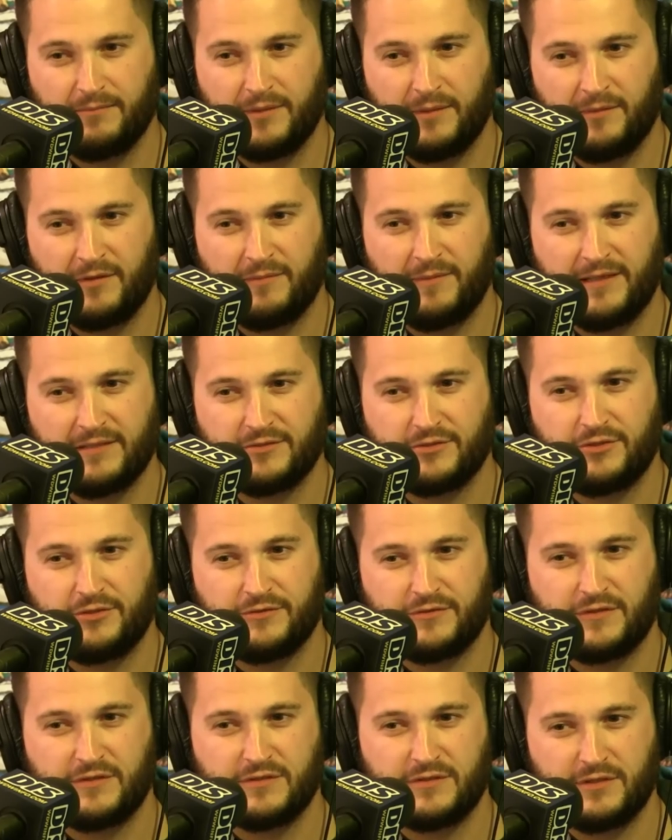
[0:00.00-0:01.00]
Plymouth,
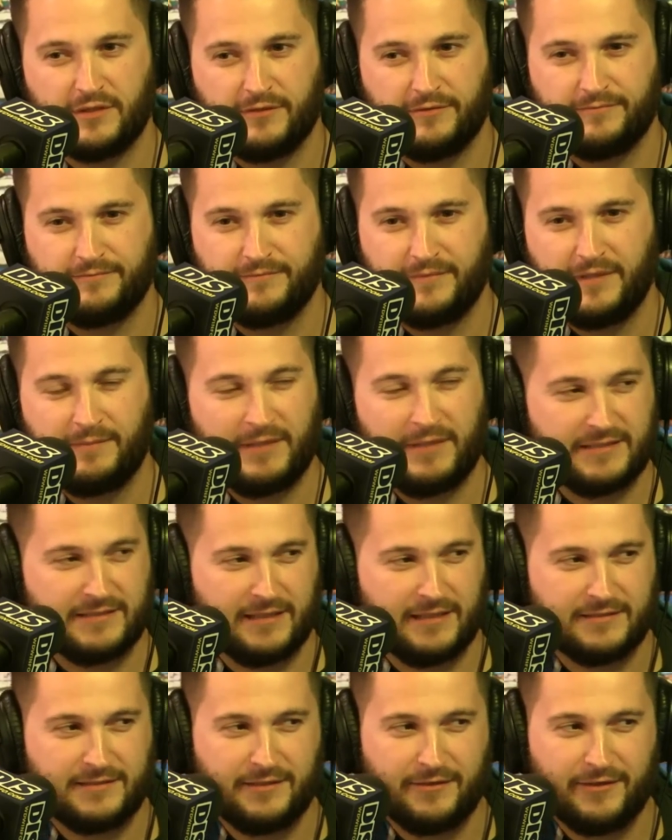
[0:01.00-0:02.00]
Massachusetts, so it makes
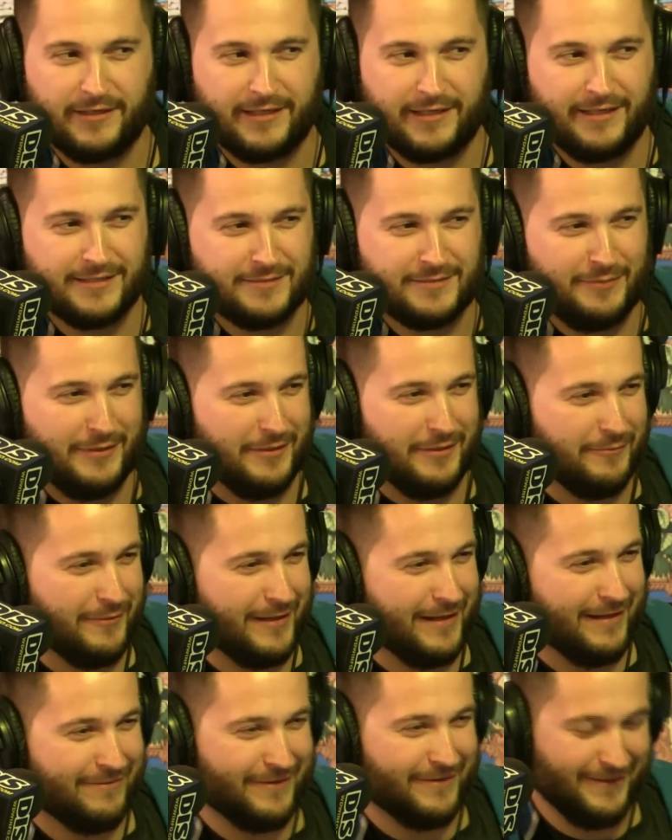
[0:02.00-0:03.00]
sense there, I guess. But
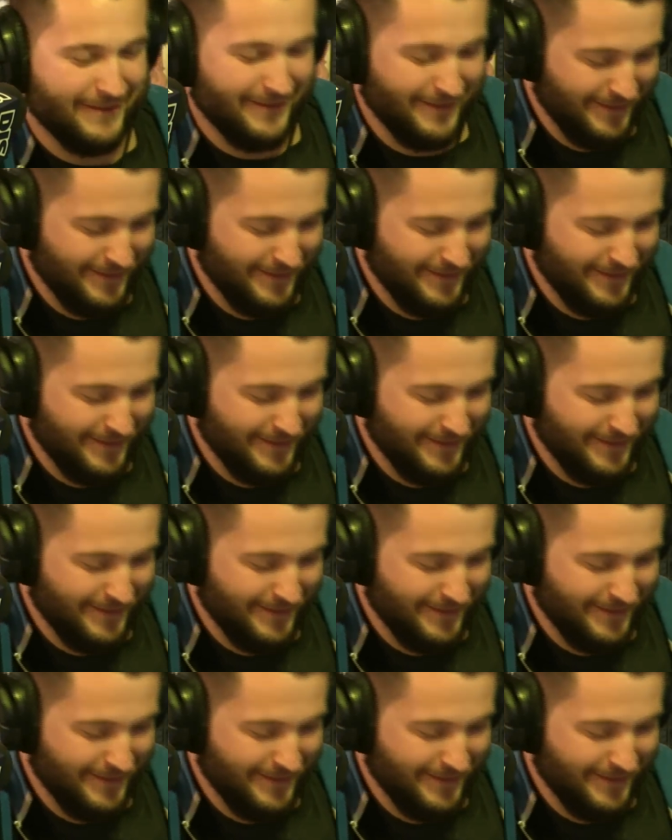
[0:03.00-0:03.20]
whatever.